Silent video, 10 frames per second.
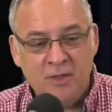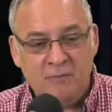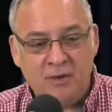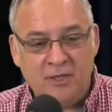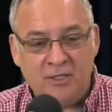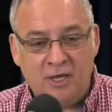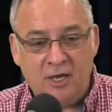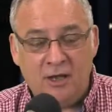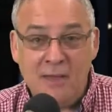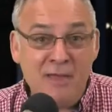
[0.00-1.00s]
But
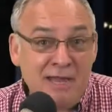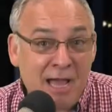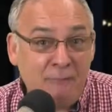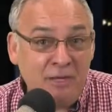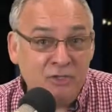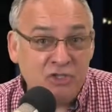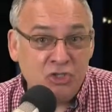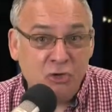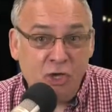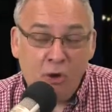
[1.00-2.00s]
I may not be in the
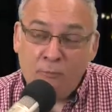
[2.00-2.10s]
studio.